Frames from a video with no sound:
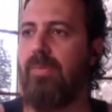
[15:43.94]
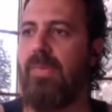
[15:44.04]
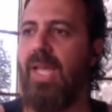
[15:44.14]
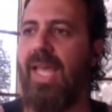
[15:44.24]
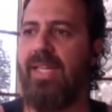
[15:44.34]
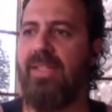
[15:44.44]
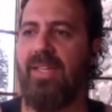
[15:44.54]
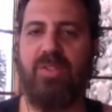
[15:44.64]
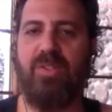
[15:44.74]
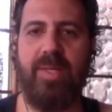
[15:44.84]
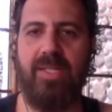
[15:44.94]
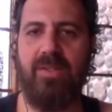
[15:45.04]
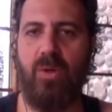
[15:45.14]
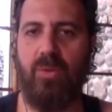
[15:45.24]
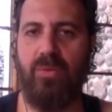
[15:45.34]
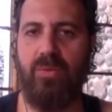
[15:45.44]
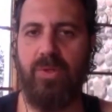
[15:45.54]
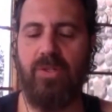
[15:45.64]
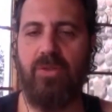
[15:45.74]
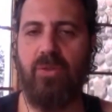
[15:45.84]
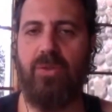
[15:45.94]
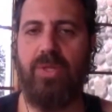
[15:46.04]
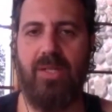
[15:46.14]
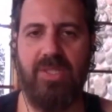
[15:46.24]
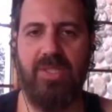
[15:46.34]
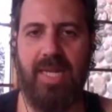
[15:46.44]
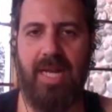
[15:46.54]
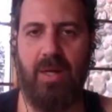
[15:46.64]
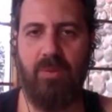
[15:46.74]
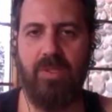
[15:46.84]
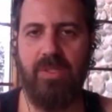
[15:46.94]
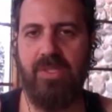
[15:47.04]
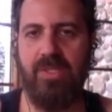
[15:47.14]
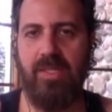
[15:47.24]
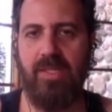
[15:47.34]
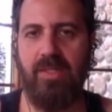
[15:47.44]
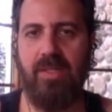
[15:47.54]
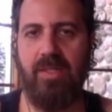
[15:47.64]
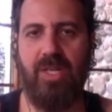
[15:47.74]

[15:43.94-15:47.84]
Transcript: And I've spent over 2,000 hours in